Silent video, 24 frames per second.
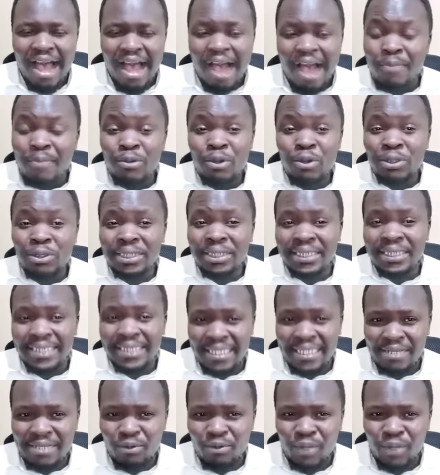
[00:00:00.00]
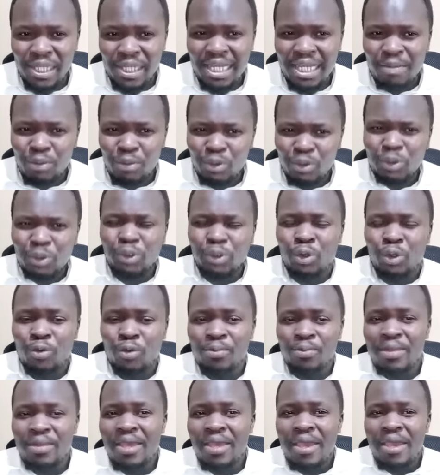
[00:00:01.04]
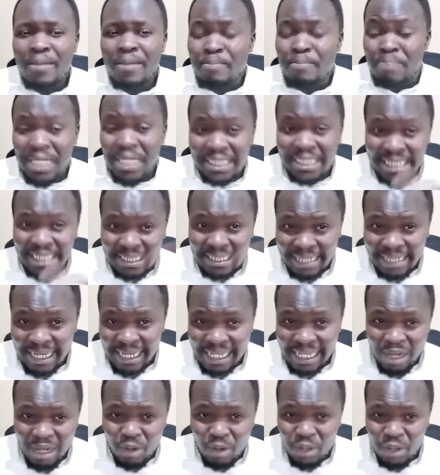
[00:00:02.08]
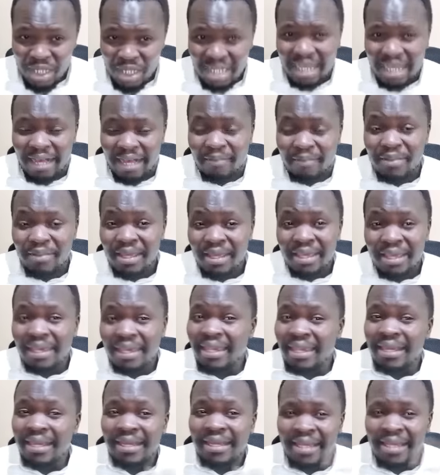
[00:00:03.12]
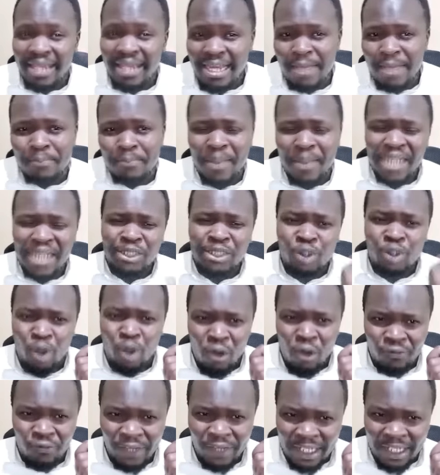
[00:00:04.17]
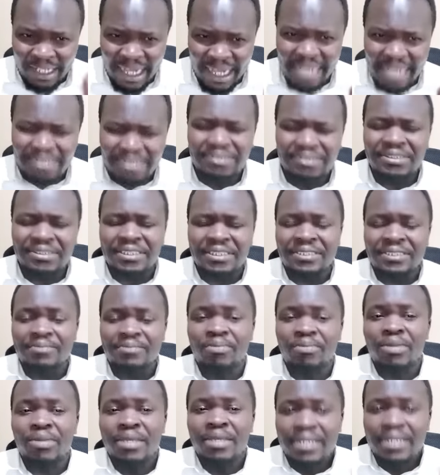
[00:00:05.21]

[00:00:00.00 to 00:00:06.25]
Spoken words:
I'm not seeing William Ruto beating Raila Odinga in any part of the country,